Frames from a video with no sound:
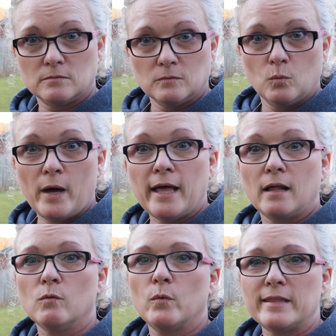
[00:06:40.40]

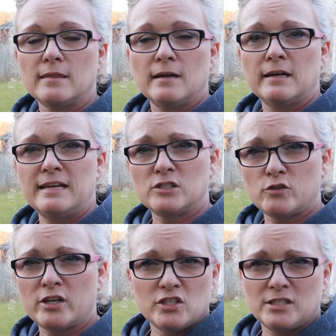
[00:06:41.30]
well, with
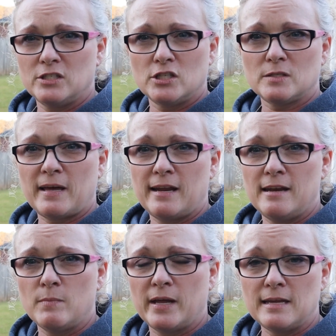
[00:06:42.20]
instructions that just about
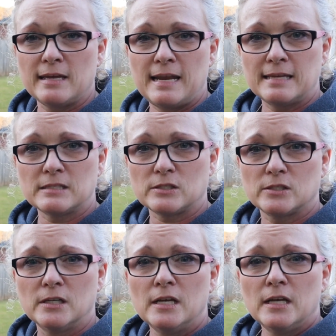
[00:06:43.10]
anybody can
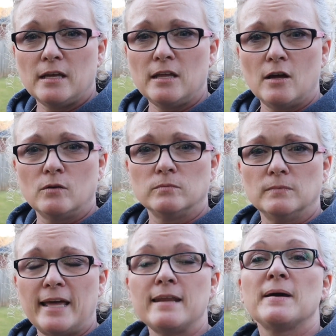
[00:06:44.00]
answer, you know,
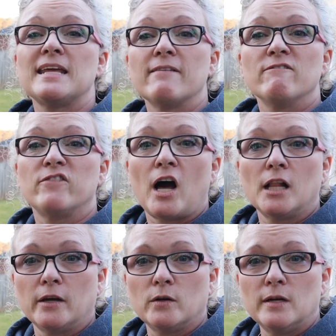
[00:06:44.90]
anybody can
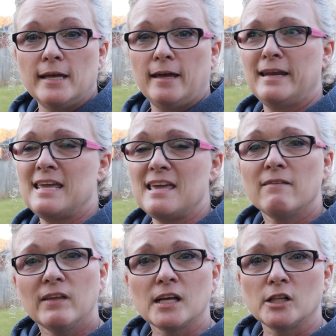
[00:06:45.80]
follow. And he
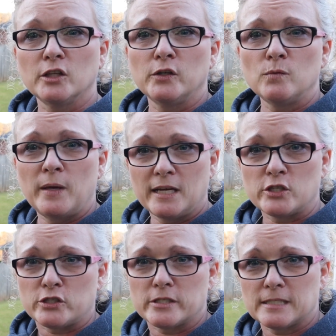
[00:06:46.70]
even includes
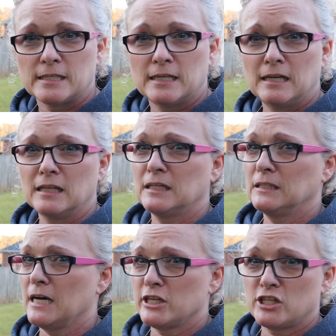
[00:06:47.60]
pictures.
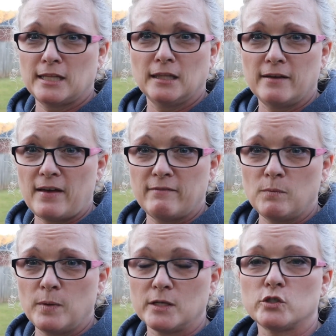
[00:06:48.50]
Gosh, I love
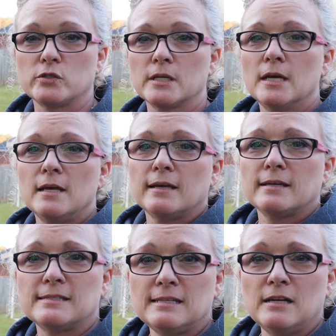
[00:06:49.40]
having pictures,
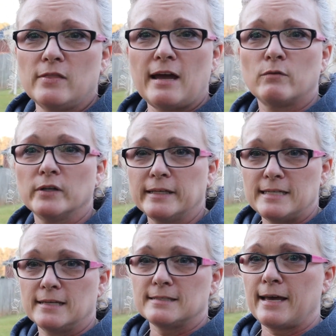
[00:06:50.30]
because, you know, that really
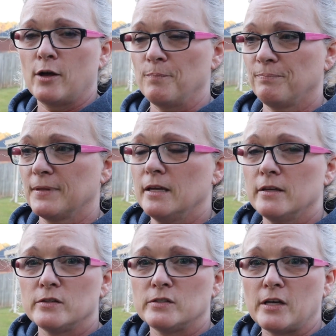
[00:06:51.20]
does help.
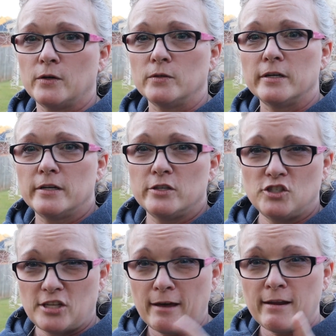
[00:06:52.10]
So,
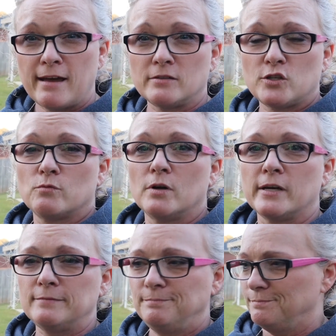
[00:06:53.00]
shout out to
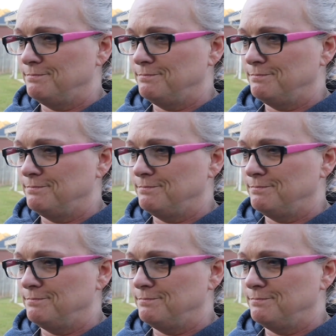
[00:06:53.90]
Ron